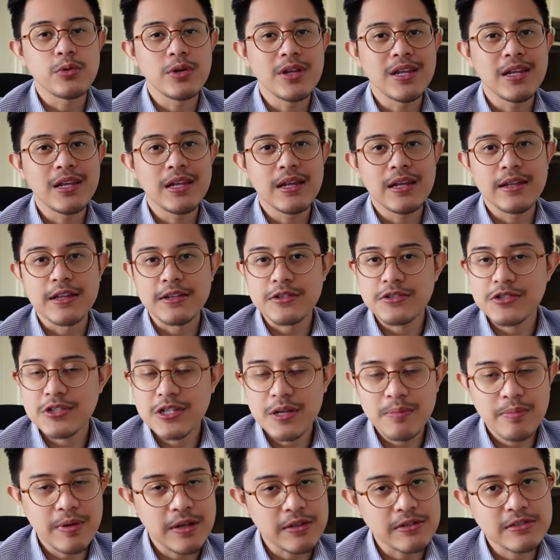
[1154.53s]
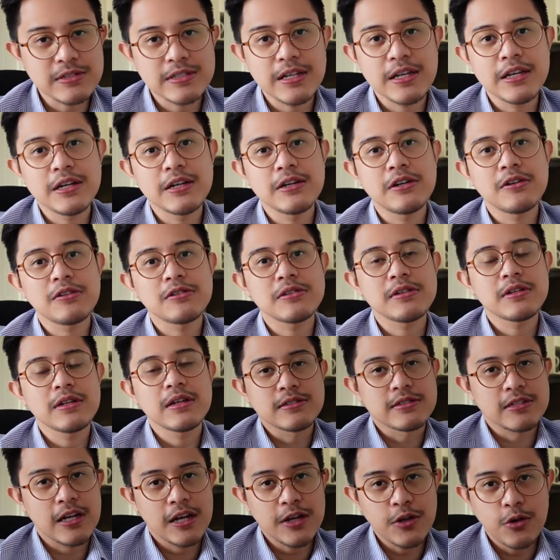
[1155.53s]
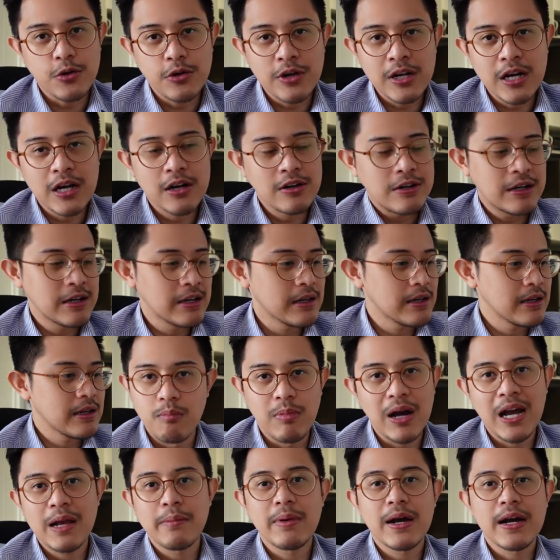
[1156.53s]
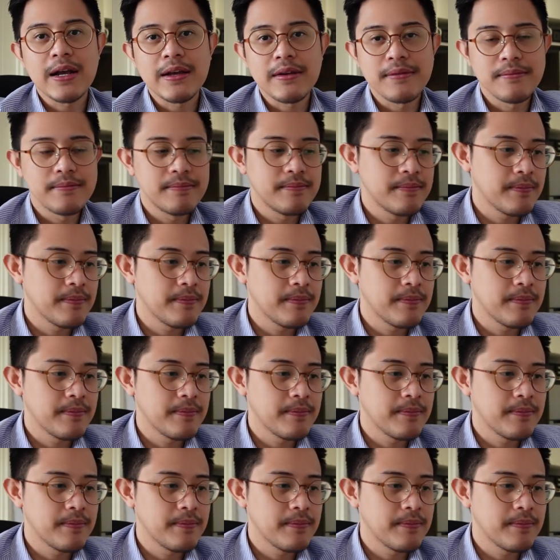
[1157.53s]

The ship has sailed. Sayonara. Bye-bye.